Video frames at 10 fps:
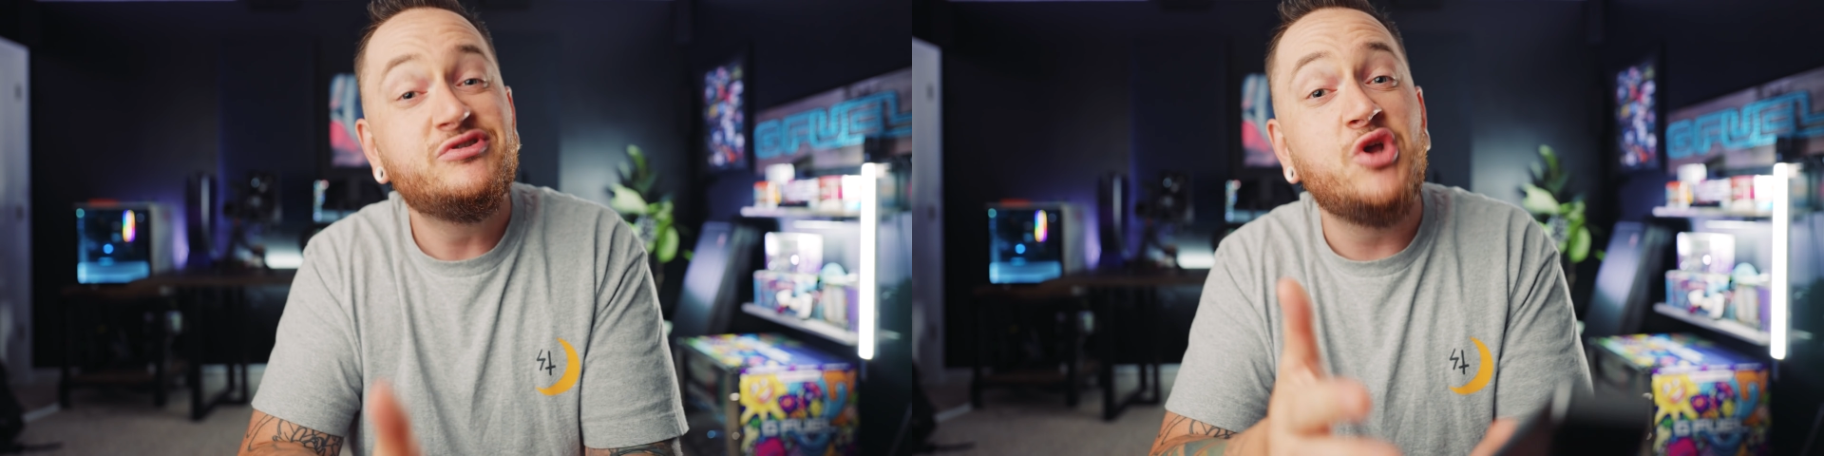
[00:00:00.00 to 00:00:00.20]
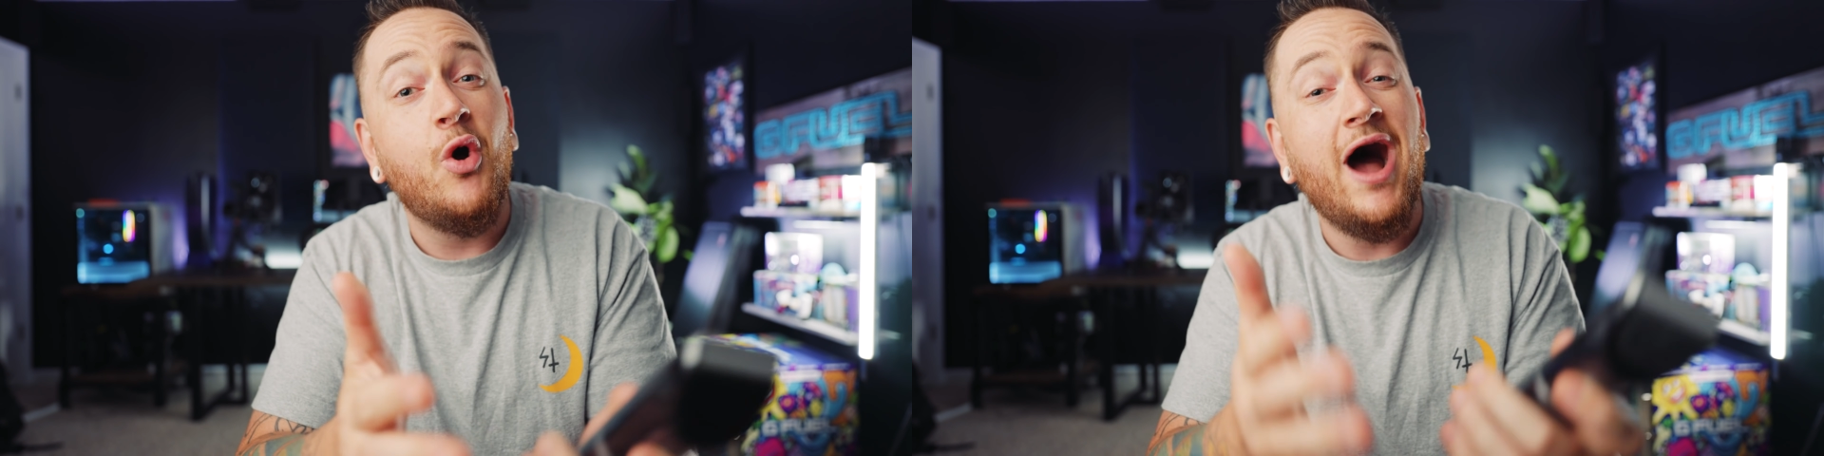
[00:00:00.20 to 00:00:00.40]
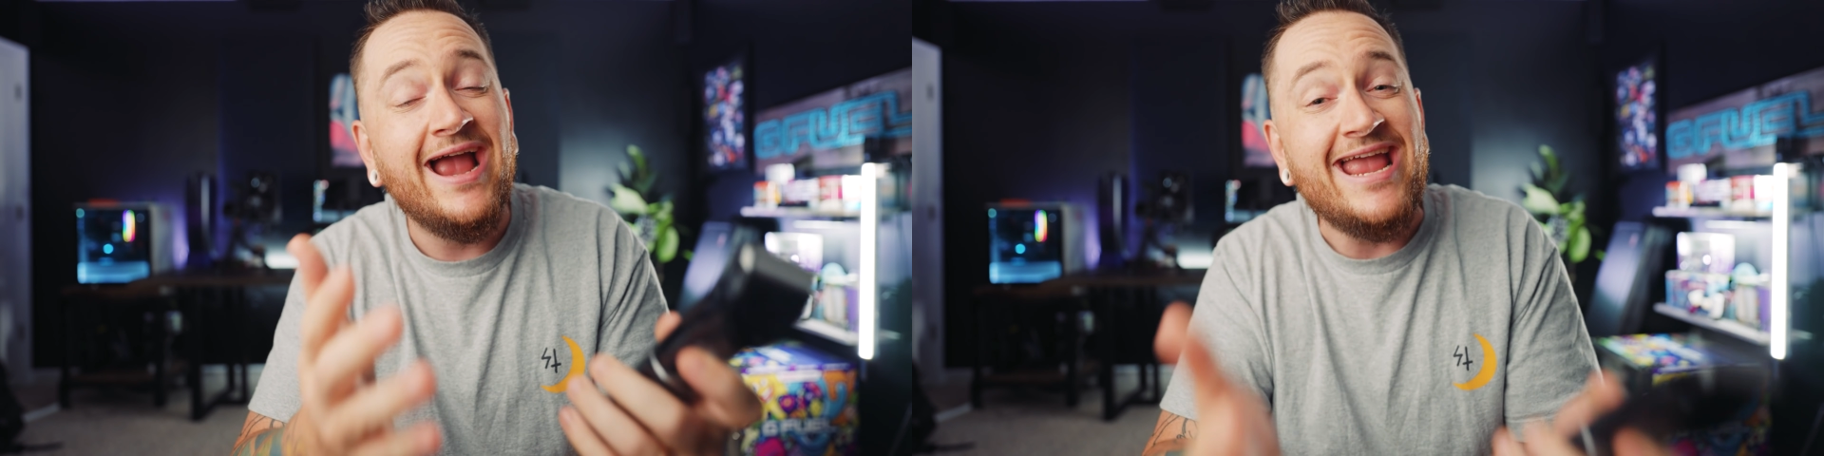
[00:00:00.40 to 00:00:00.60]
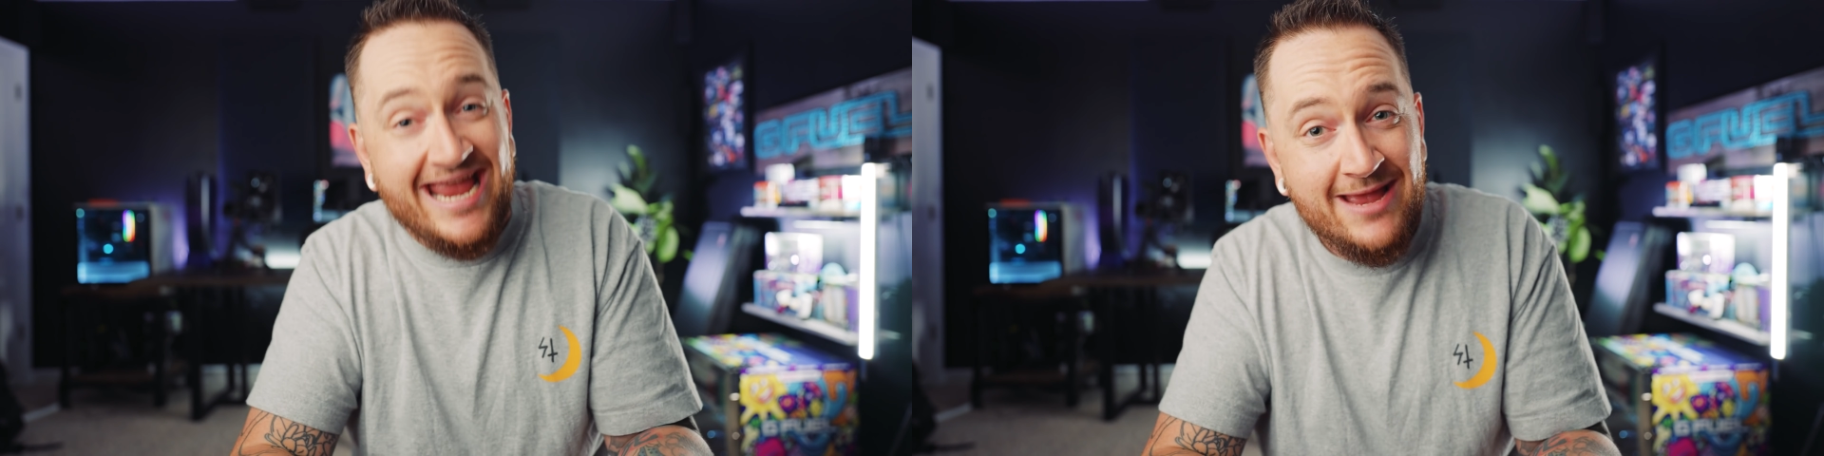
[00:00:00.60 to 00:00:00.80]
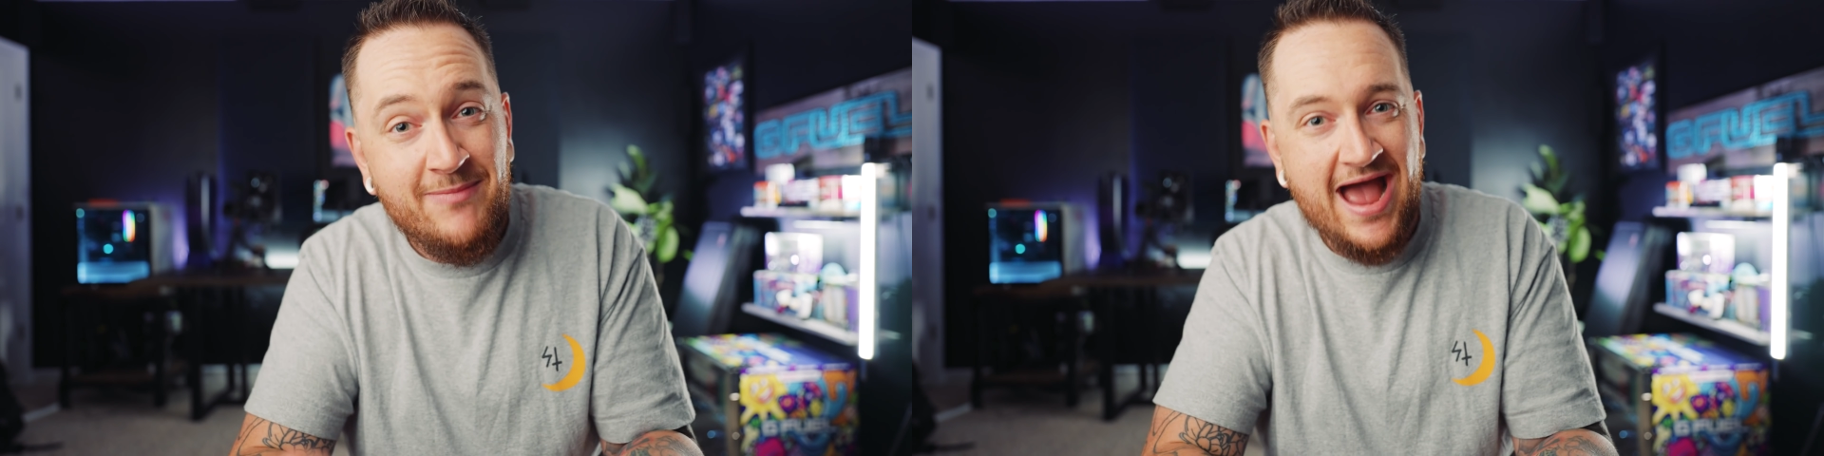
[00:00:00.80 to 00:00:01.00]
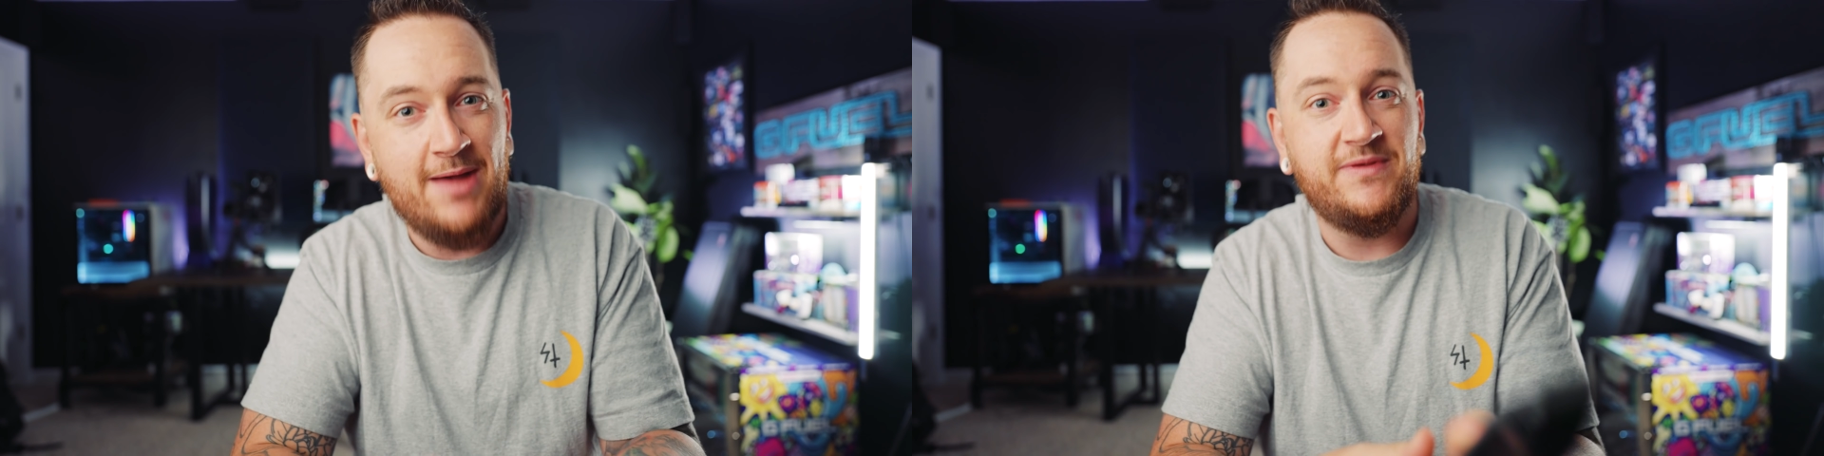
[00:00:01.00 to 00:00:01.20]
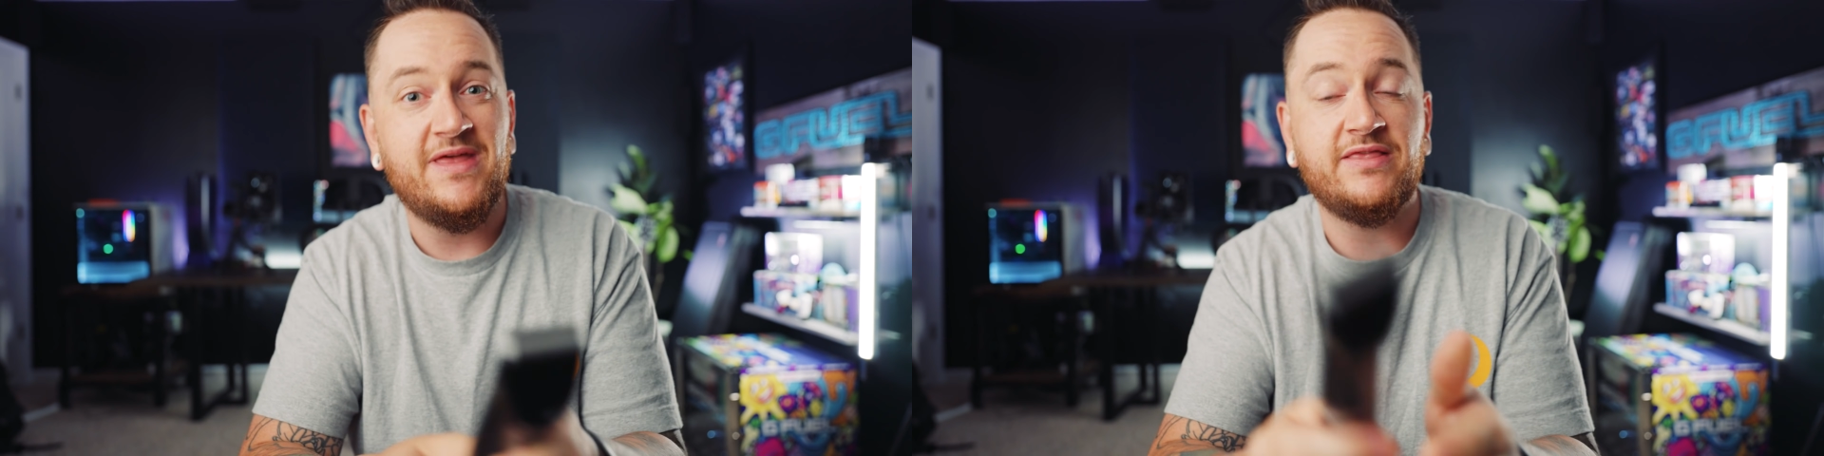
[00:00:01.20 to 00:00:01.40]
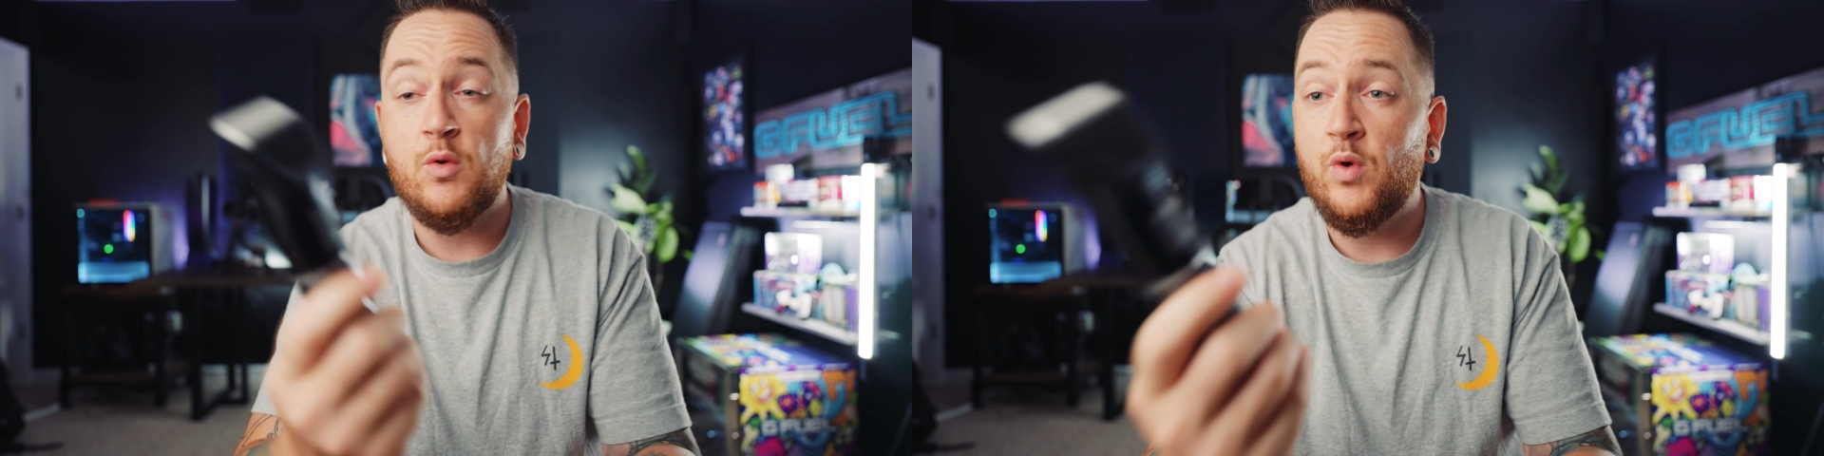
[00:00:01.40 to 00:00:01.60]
So I am happy that they